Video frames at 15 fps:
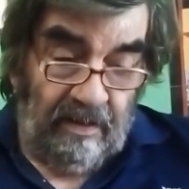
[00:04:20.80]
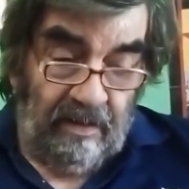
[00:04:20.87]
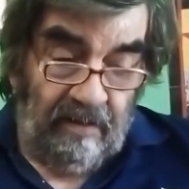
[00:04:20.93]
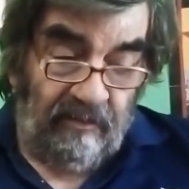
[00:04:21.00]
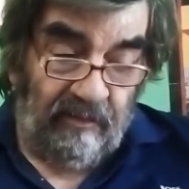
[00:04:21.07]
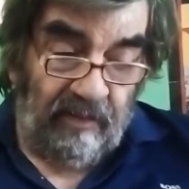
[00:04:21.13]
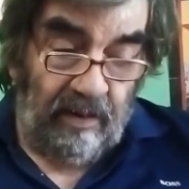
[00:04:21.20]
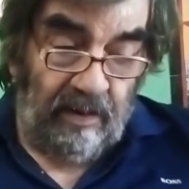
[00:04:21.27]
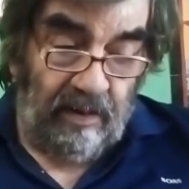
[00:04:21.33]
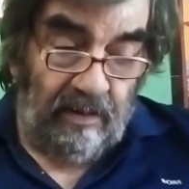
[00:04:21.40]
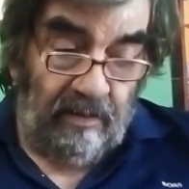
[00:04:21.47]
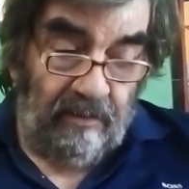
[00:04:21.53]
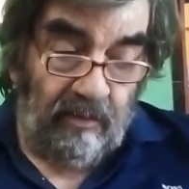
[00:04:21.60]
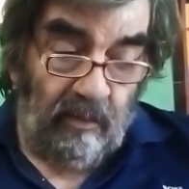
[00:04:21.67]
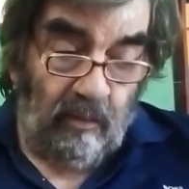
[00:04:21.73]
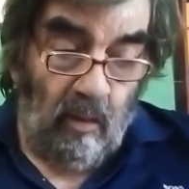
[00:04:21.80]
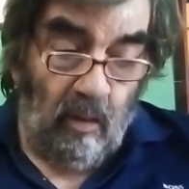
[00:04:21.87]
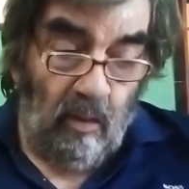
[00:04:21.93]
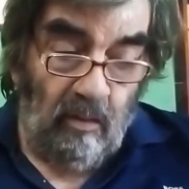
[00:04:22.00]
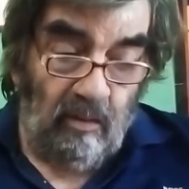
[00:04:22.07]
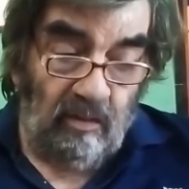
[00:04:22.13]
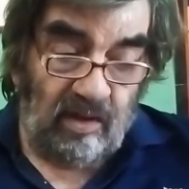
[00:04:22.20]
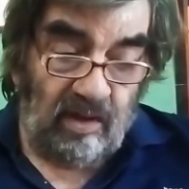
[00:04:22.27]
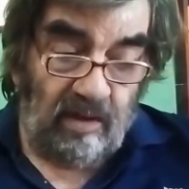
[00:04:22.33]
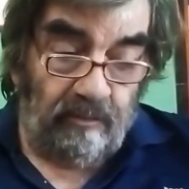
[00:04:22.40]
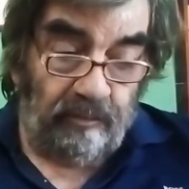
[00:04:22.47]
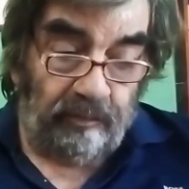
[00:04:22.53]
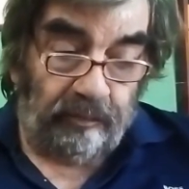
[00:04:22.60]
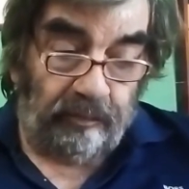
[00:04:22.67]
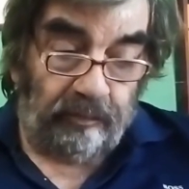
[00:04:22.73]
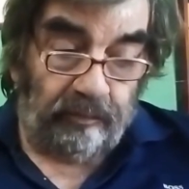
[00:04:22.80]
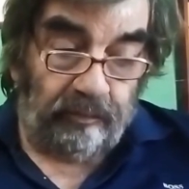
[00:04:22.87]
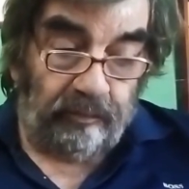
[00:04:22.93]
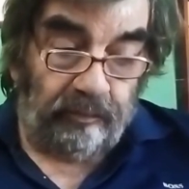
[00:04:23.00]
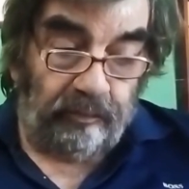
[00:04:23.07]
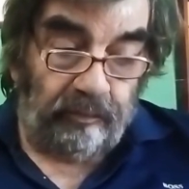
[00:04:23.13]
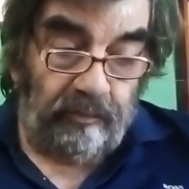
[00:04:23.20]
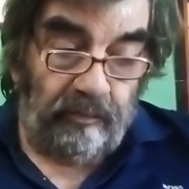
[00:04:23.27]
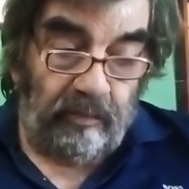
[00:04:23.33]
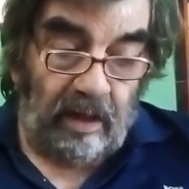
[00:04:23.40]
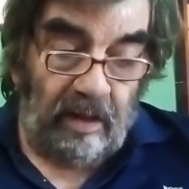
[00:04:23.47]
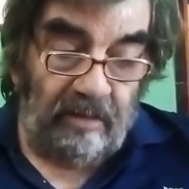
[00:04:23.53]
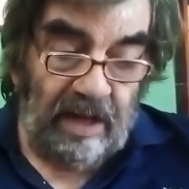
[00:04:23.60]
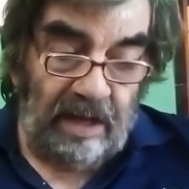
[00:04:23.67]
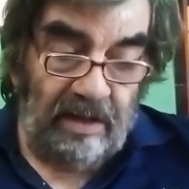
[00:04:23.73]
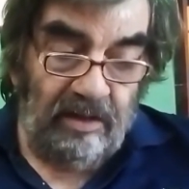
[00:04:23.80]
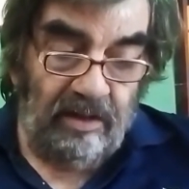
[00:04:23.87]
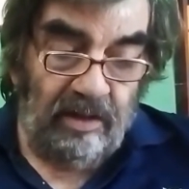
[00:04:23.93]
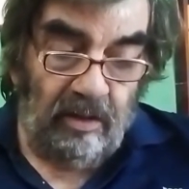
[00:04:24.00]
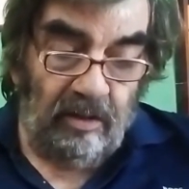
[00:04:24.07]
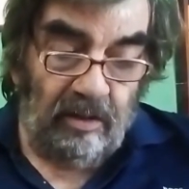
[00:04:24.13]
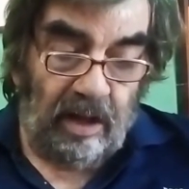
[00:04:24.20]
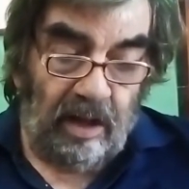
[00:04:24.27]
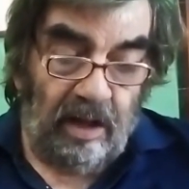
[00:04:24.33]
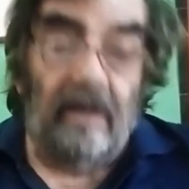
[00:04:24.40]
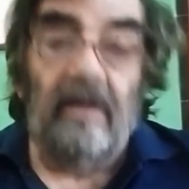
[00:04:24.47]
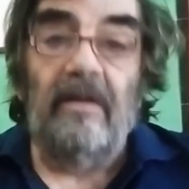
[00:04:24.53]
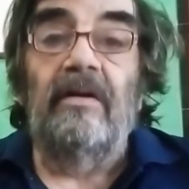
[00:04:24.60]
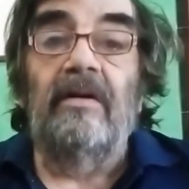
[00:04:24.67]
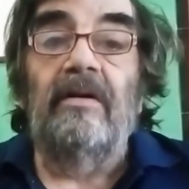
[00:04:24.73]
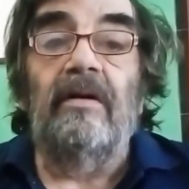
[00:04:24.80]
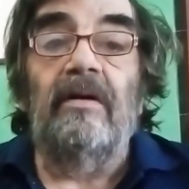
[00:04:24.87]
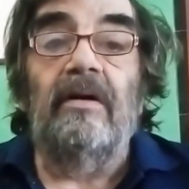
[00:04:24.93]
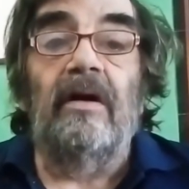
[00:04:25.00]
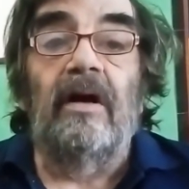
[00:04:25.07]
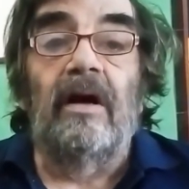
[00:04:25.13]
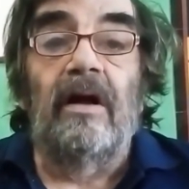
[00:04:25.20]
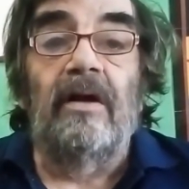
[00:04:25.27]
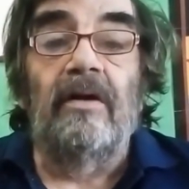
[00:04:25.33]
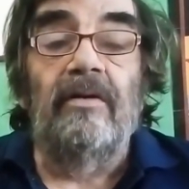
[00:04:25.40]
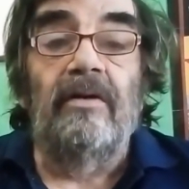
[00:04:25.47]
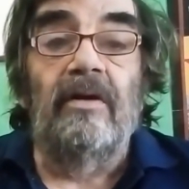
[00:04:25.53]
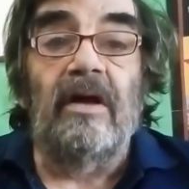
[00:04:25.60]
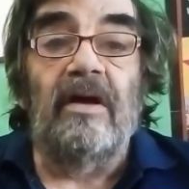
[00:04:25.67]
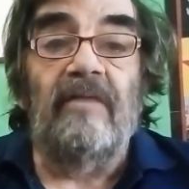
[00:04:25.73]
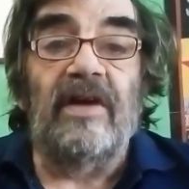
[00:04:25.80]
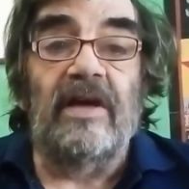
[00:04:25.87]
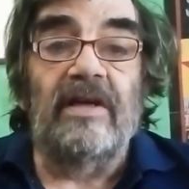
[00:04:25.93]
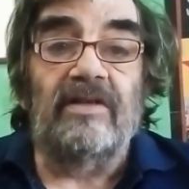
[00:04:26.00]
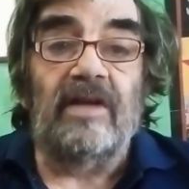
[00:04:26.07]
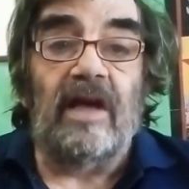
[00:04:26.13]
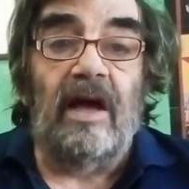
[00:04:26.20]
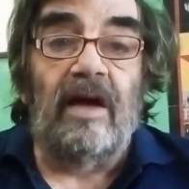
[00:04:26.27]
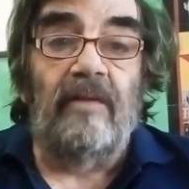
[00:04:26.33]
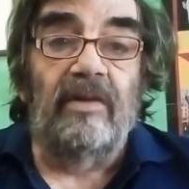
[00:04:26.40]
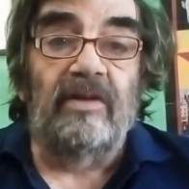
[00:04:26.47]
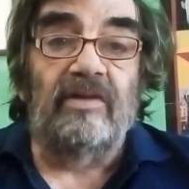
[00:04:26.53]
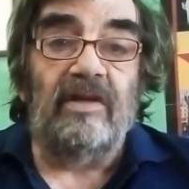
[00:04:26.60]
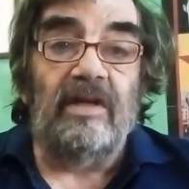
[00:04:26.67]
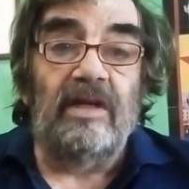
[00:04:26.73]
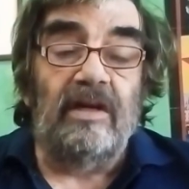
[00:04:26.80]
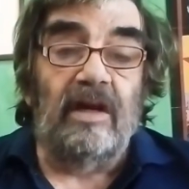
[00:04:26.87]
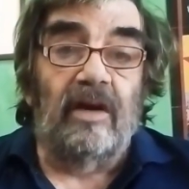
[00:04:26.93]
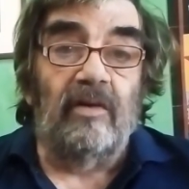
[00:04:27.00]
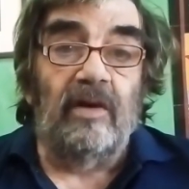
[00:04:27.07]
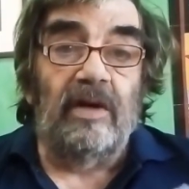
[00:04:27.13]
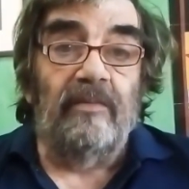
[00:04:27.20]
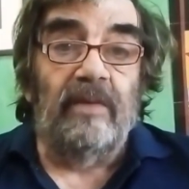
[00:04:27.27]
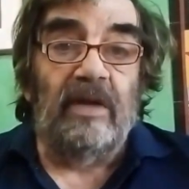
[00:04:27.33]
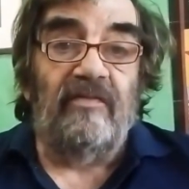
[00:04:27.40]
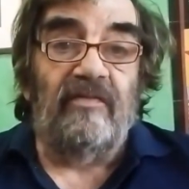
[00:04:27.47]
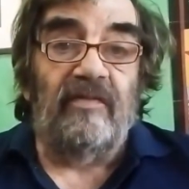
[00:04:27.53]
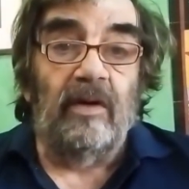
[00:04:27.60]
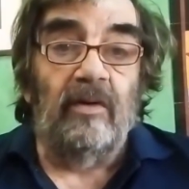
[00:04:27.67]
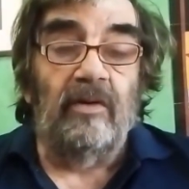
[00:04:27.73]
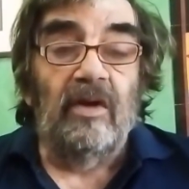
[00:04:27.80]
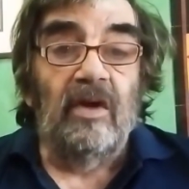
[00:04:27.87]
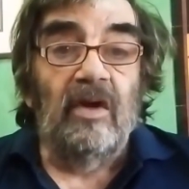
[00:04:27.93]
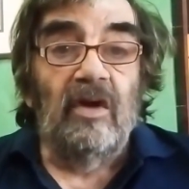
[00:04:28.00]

for Wolves, then Doka, uh, Neves, and Moutinho are in midfield.